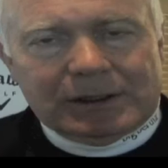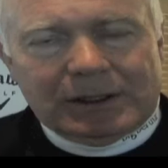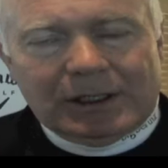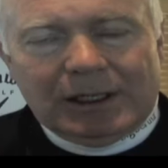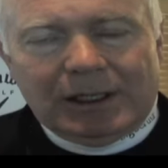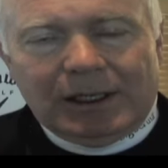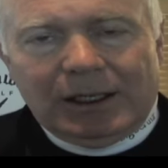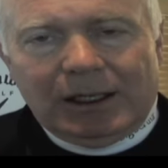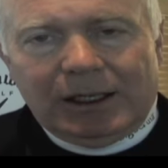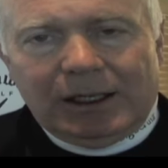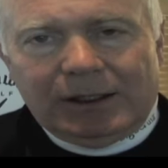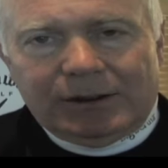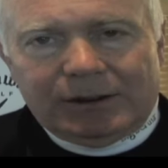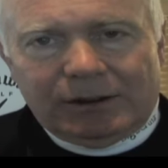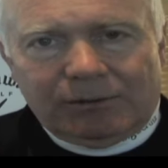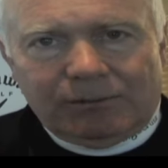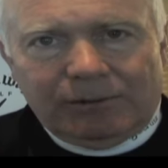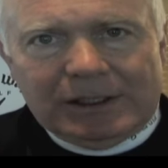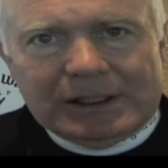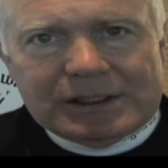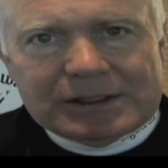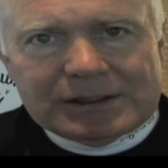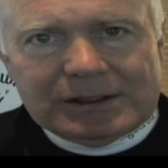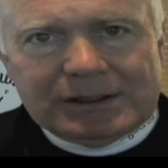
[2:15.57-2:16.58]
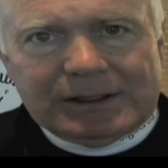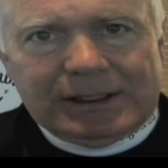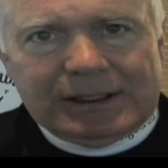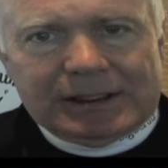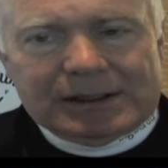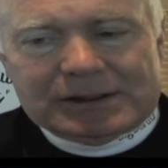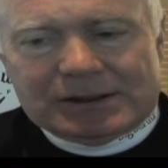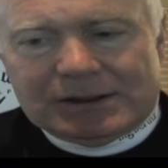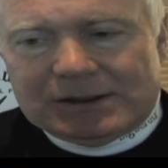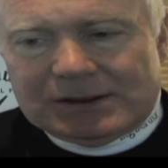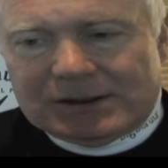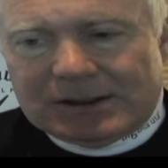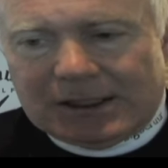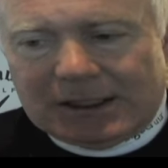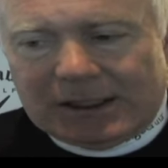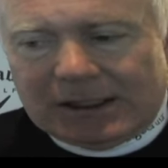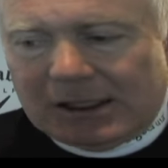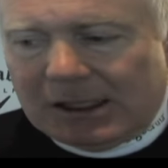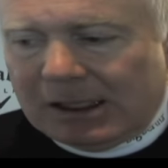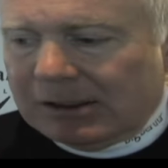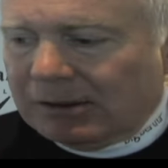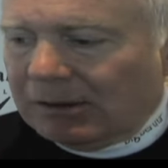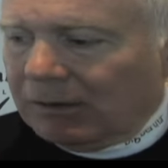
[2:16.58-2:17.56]
it, and the reason is
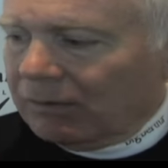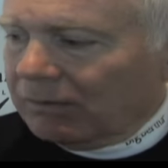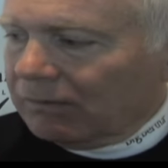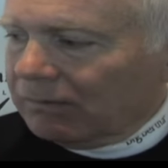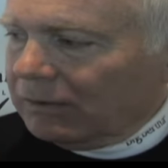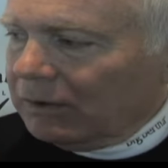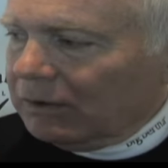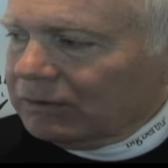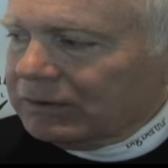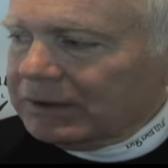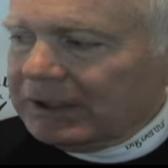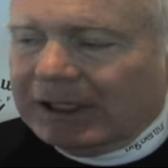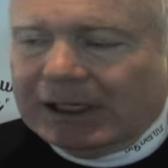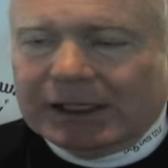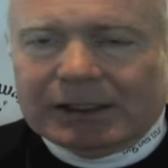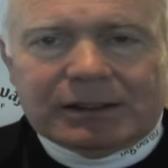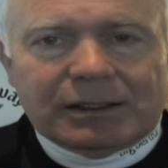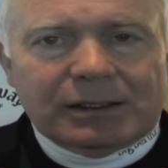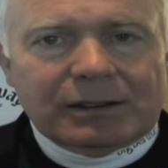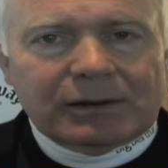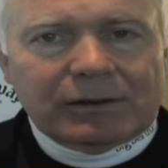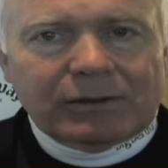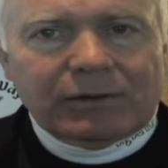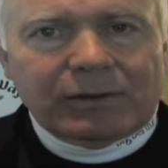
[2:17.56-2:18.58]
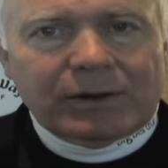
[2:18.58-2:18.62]
that they don't rotate